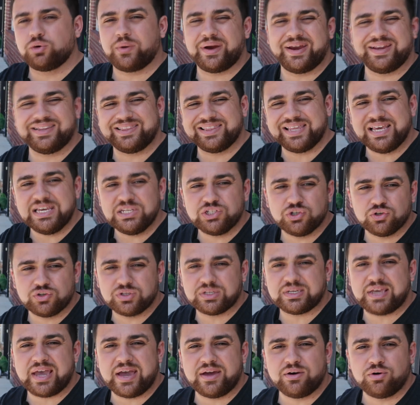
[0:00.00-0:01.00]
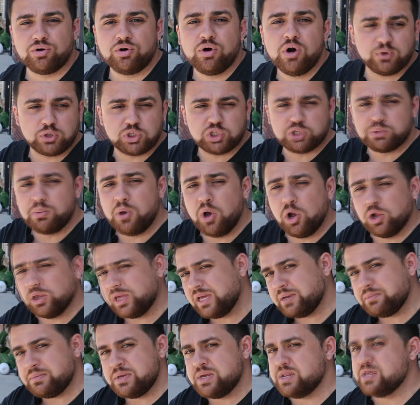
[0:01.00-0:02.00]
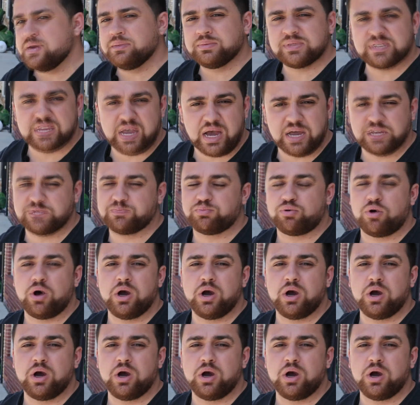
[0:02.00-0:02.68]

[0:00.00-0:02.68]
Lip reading: grade laser scanner for small and medium sized